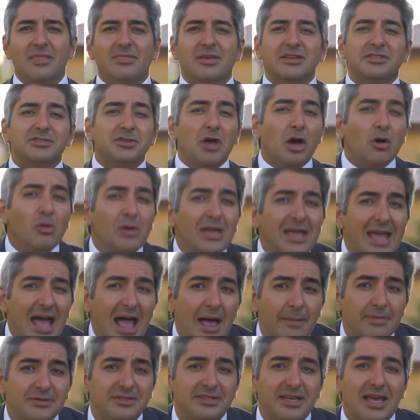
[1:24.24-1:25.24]
This not only
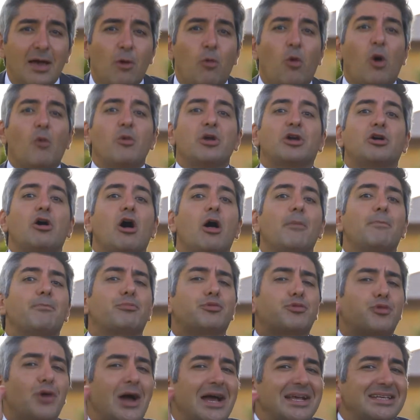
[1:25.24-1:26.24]
helps in what we call
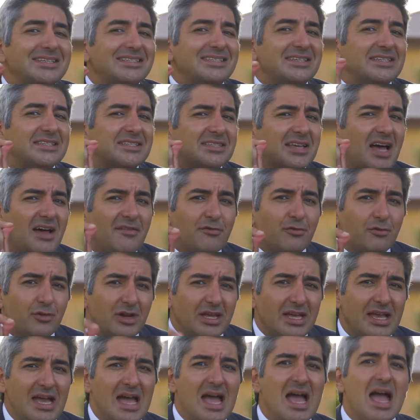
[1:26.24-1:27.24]
price
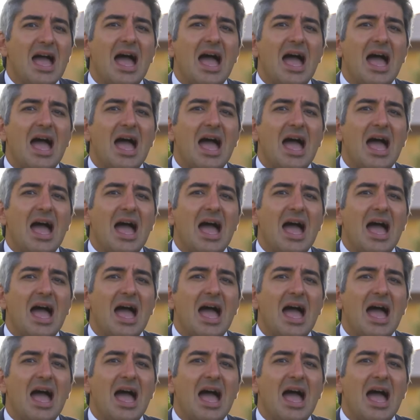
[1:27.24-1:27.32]
discovery,